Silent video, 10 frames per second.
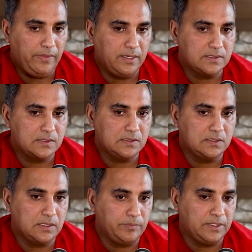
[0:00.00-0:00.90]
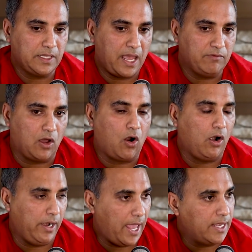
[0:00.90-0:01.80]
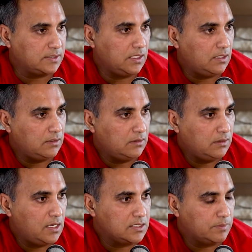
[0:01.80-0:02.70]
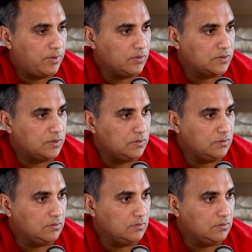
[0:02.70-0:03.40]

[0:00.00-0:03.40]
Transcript: and then something to have a hard asset as opposed